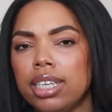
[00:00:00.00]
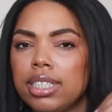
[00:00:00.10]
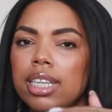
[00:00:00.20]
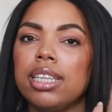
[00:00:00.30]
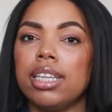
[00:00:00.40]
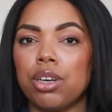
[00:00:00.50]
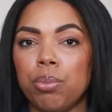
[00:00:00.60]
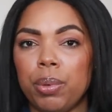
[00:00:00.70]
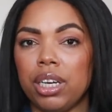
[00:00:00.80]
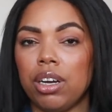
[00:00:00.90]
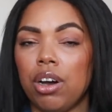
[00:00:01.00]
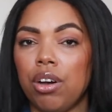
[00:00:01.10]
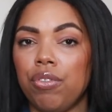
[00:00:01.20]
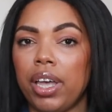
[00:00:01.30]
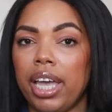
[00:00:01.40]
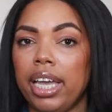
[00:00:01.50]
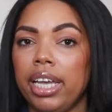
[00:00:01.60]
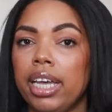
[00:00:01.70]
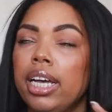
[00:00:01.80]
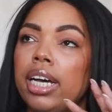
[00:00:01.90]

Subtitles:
it's a little bit of a